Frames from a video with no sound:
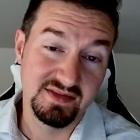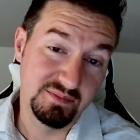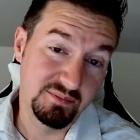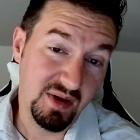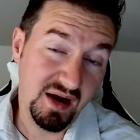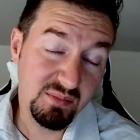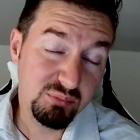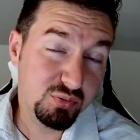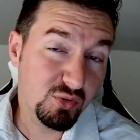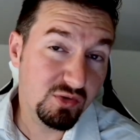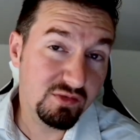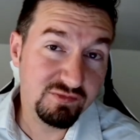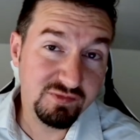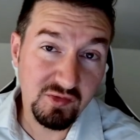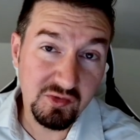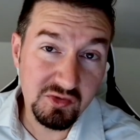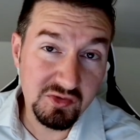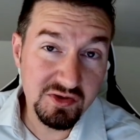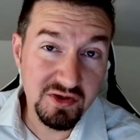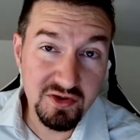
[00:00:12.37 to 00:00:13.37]
my
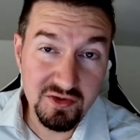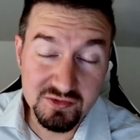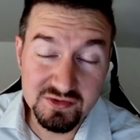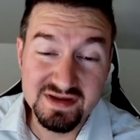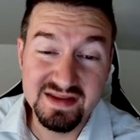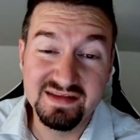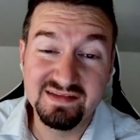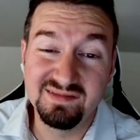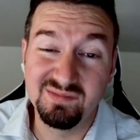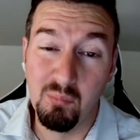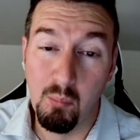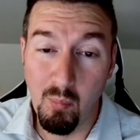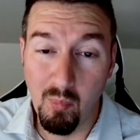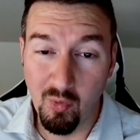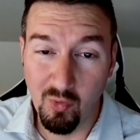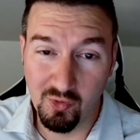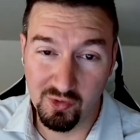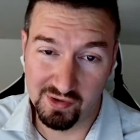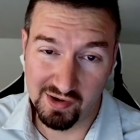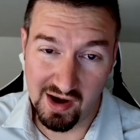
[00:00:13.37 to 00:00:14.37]
portfolio needs
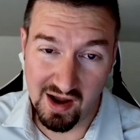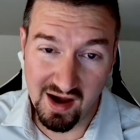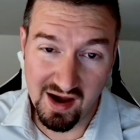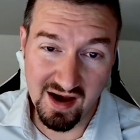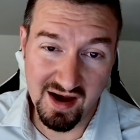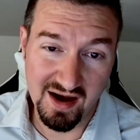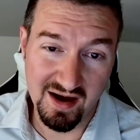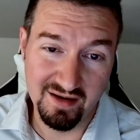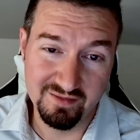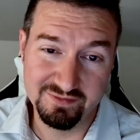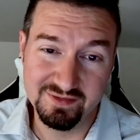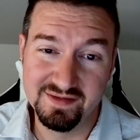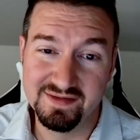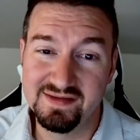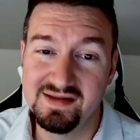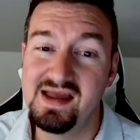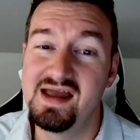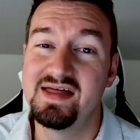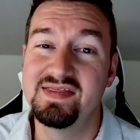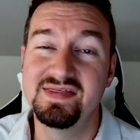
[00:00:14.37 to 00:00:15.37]
more of,
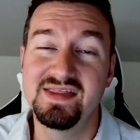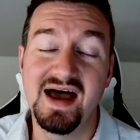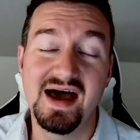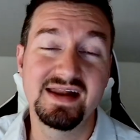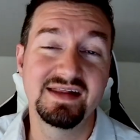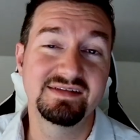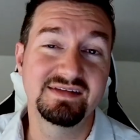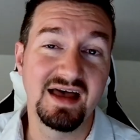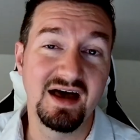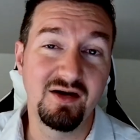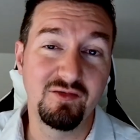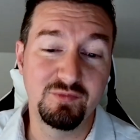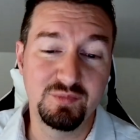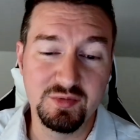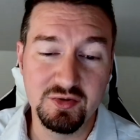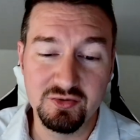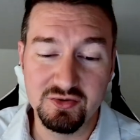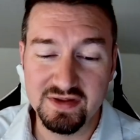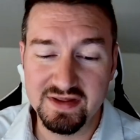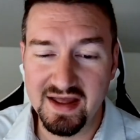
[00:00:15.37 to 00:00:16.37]
and that is e.l.f.
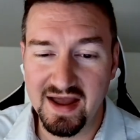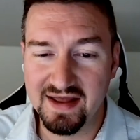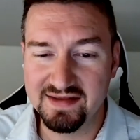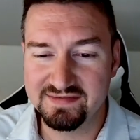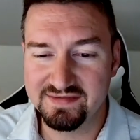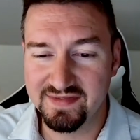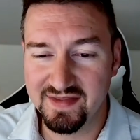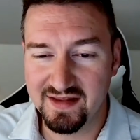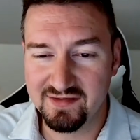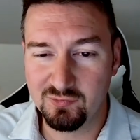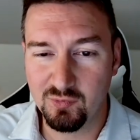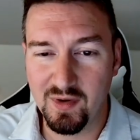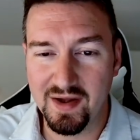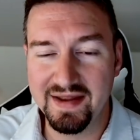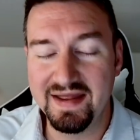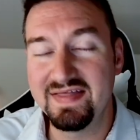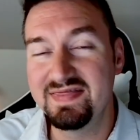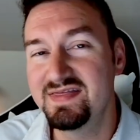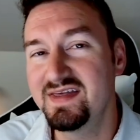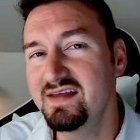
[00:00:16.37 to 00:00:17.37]
Beauty, guys. And that's
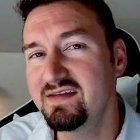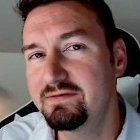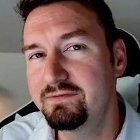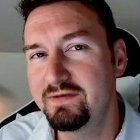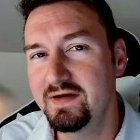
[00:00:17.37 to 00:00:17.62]
why in this